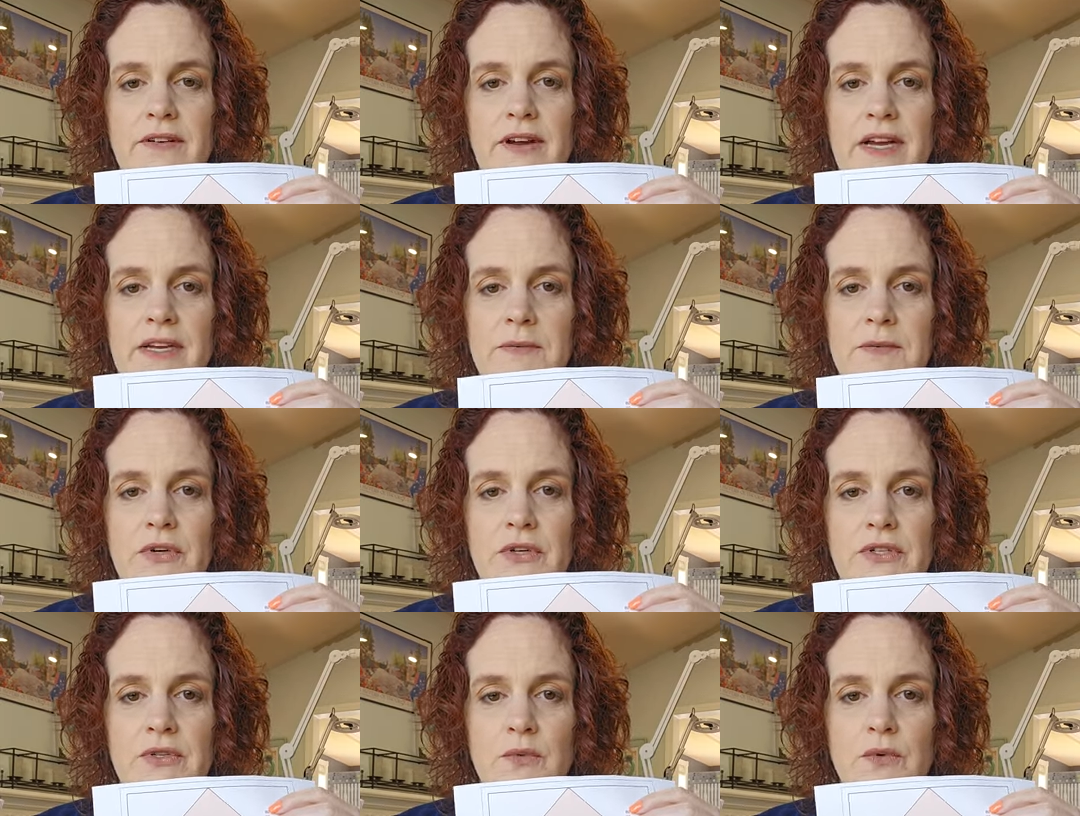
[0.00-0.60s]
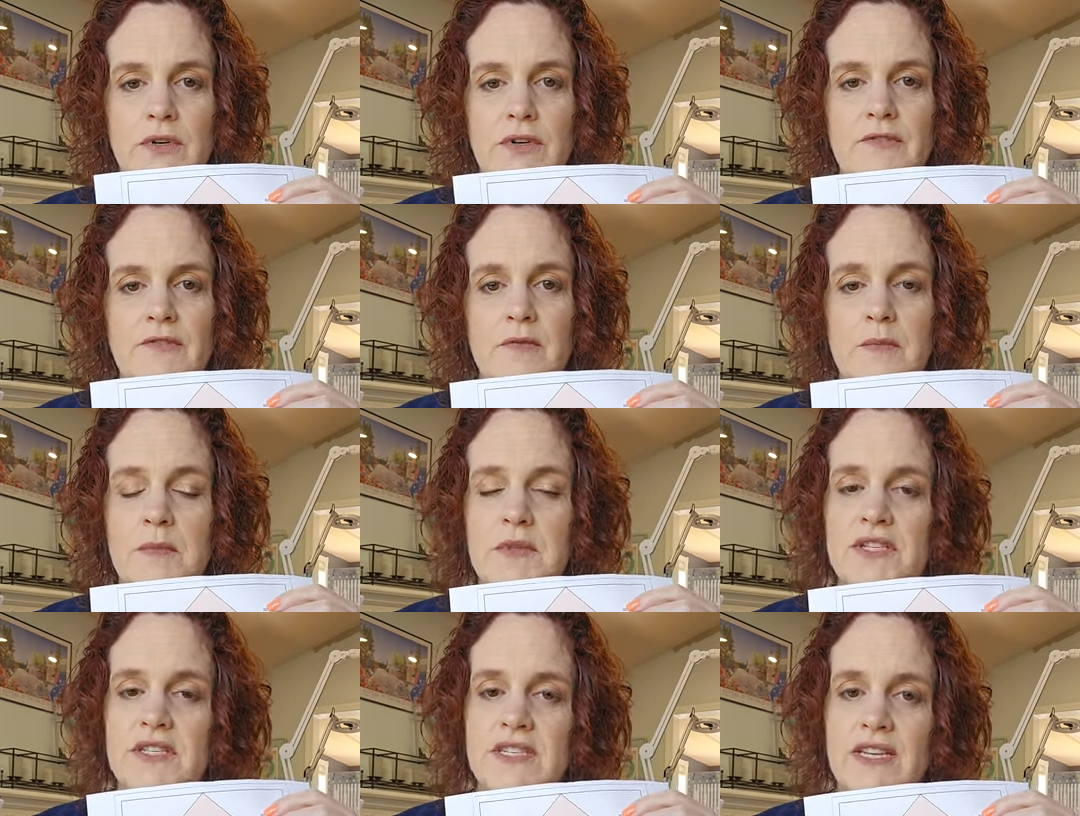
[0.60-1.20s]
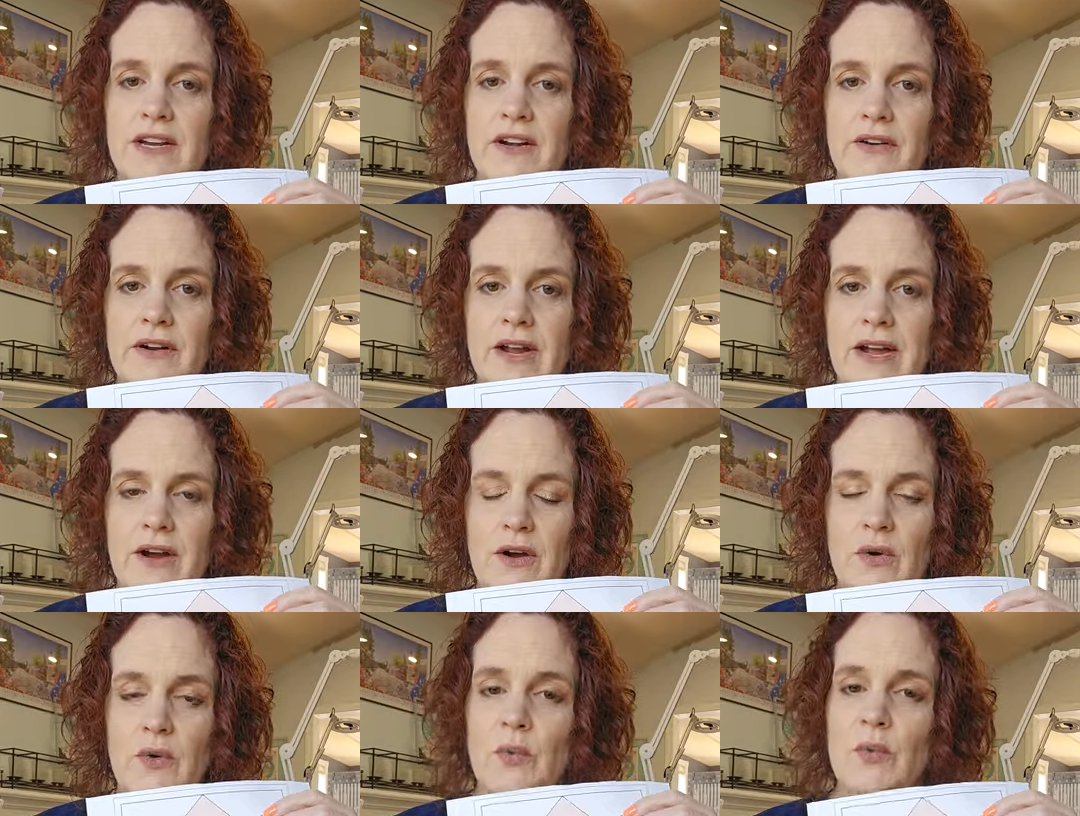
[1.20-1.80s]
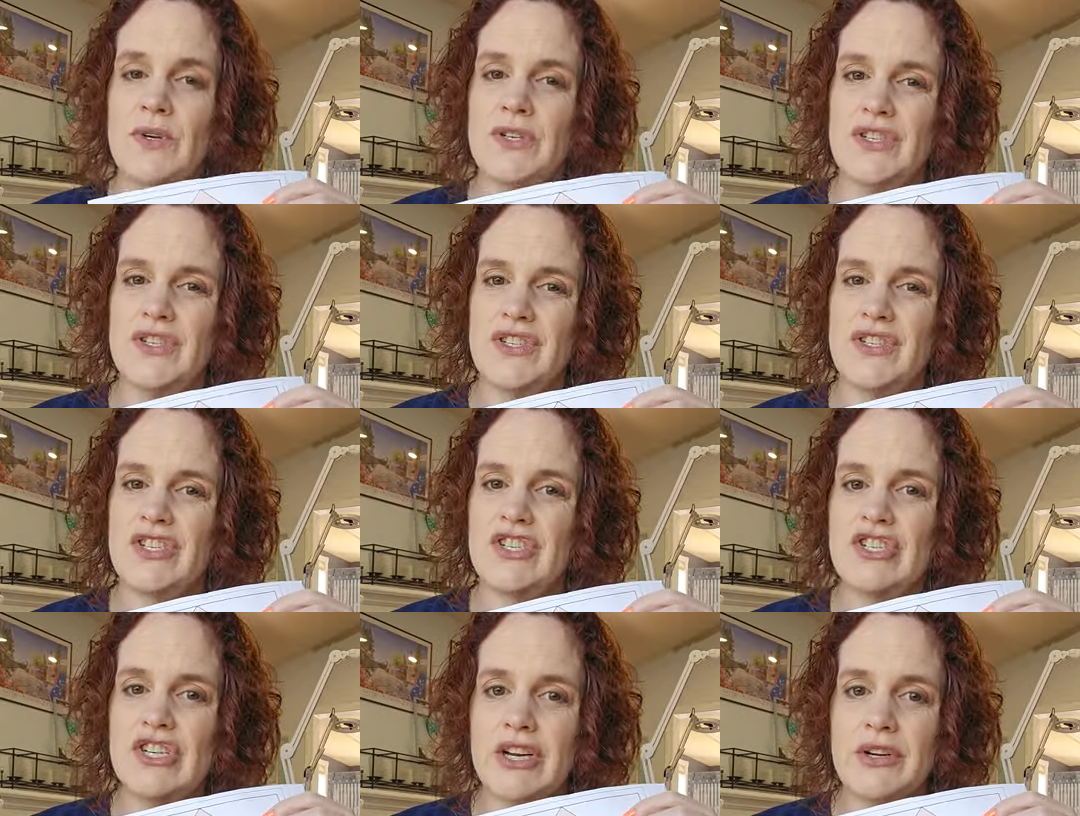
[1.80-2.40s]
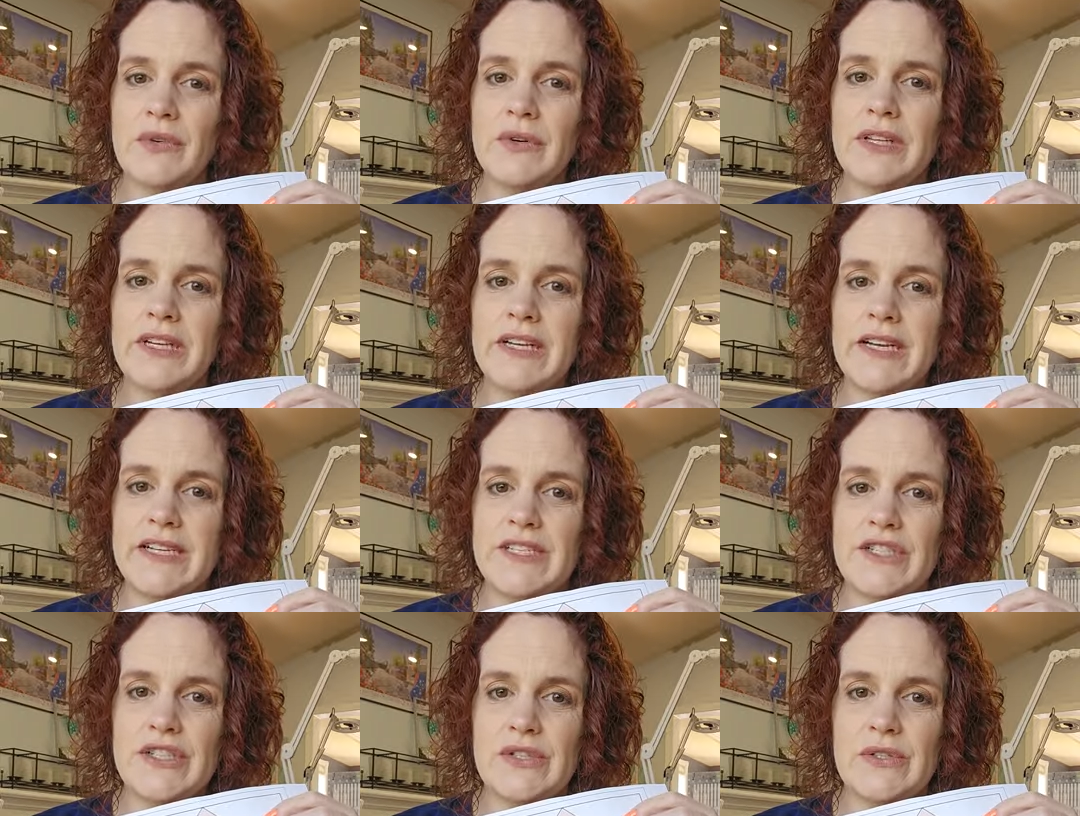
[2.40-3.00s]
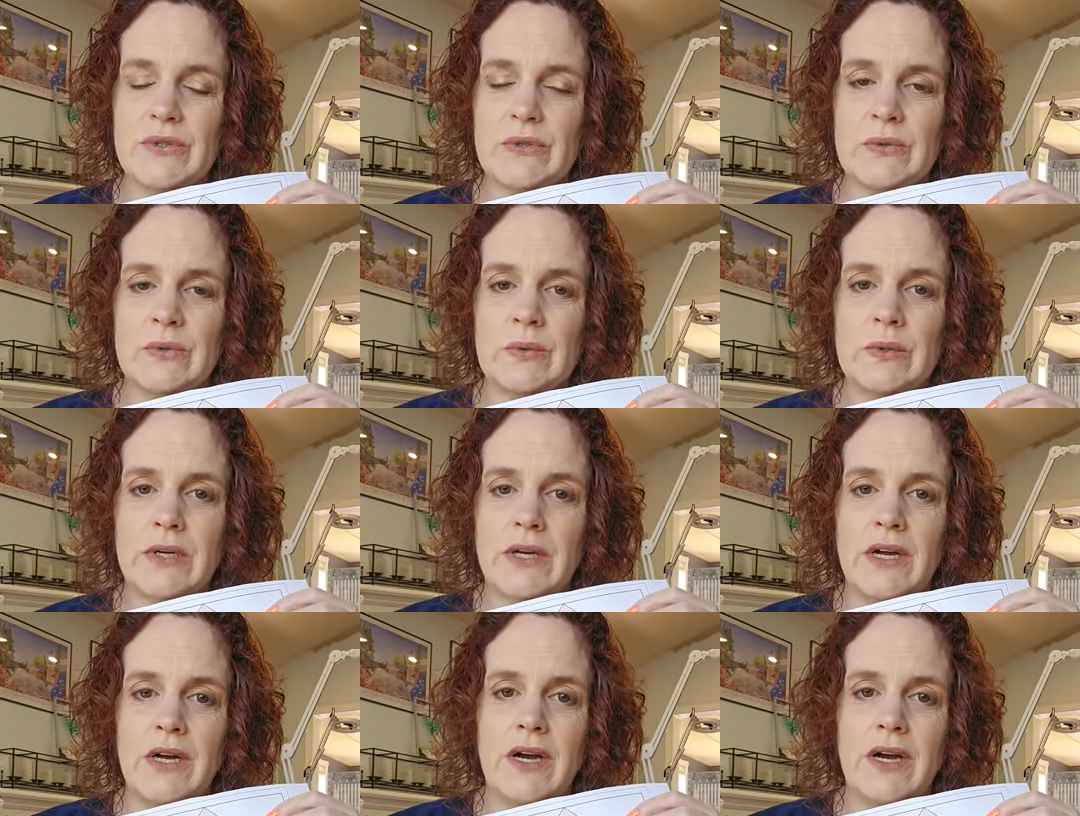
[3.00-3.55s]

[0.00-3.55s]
I'm going to work from the center out, which generally I do,